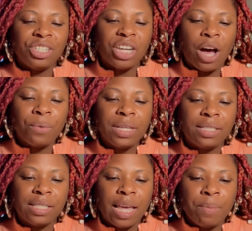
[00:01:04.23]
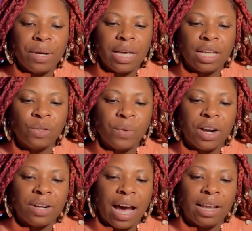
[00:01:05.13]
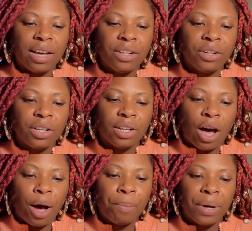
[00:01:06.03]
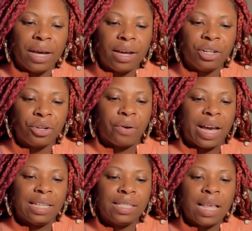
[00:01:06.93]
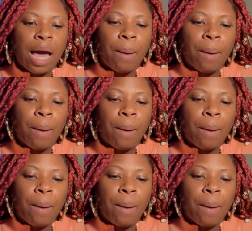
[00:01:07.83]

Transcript: Shall we sin because we are not under the law, but under grace?